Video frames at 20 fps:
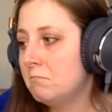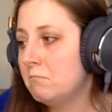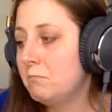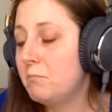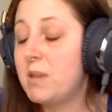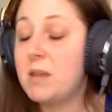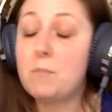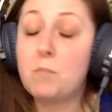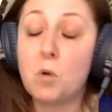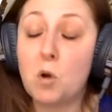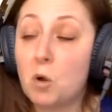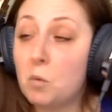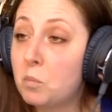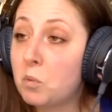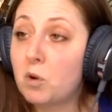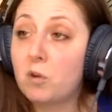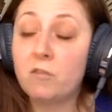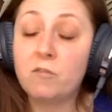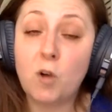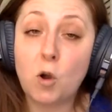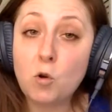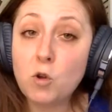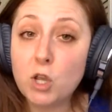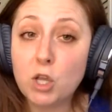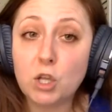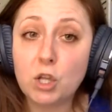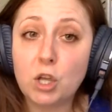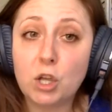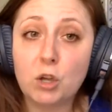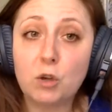people
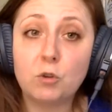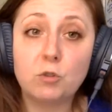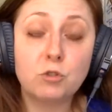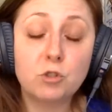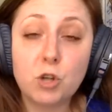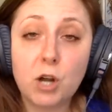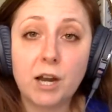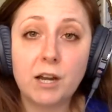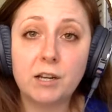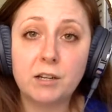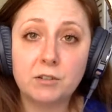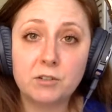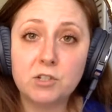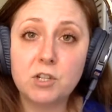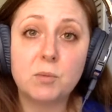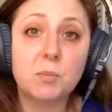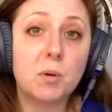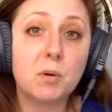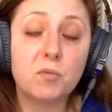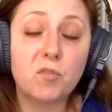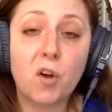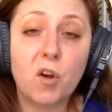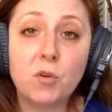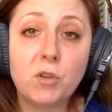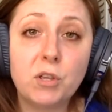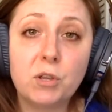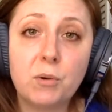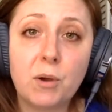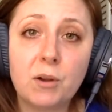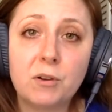provoking you, trying to
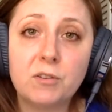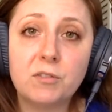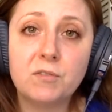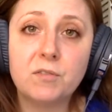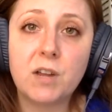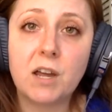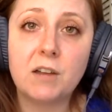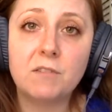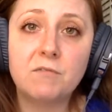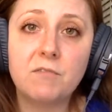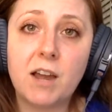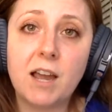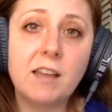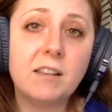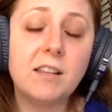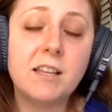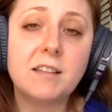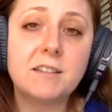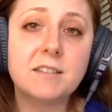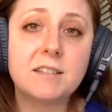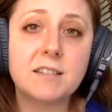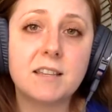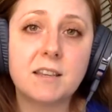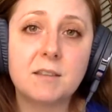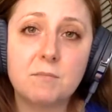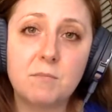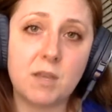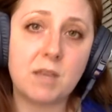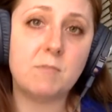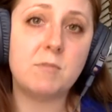provoke you out of nonviolence.
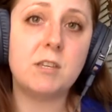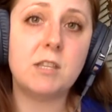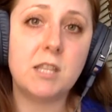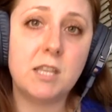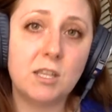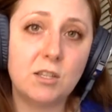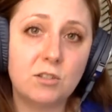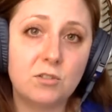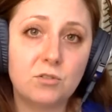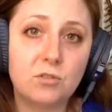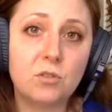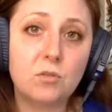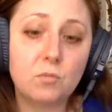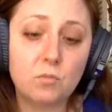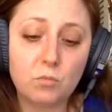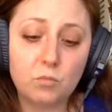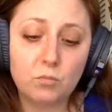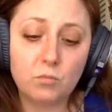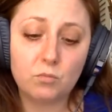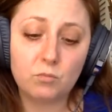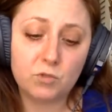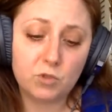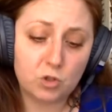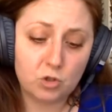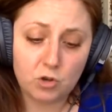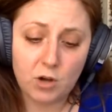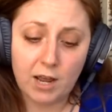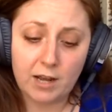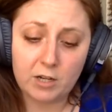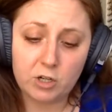Like, maybe these
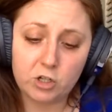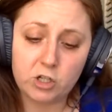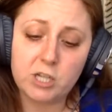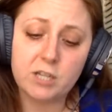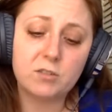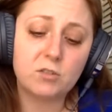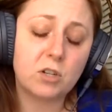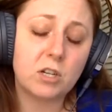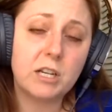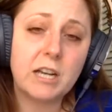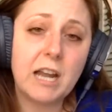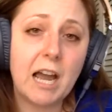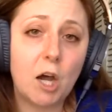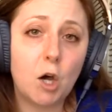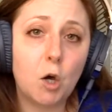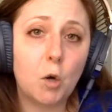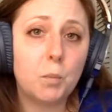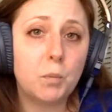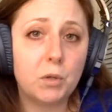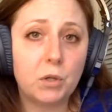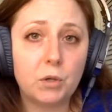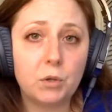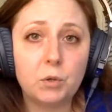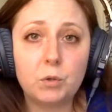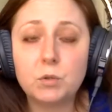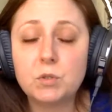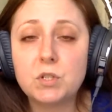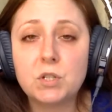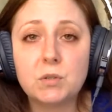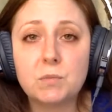strategies could help
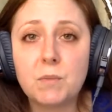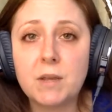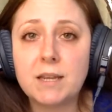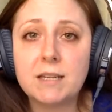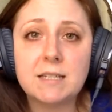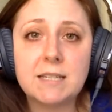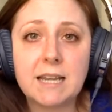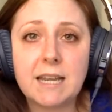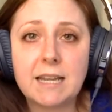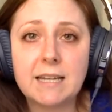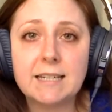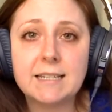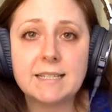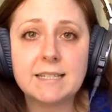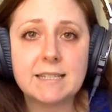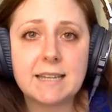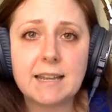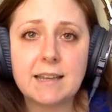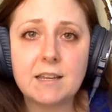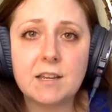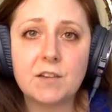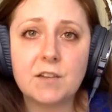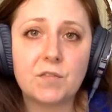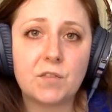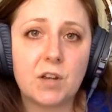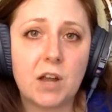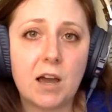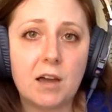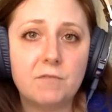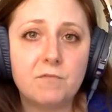you to maintain a state of
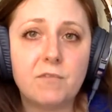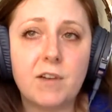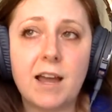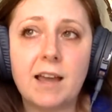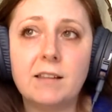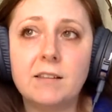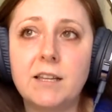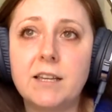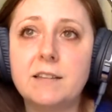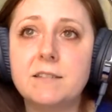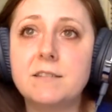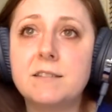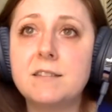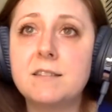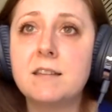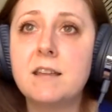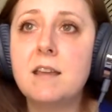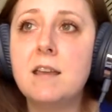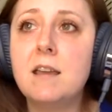nonviolence.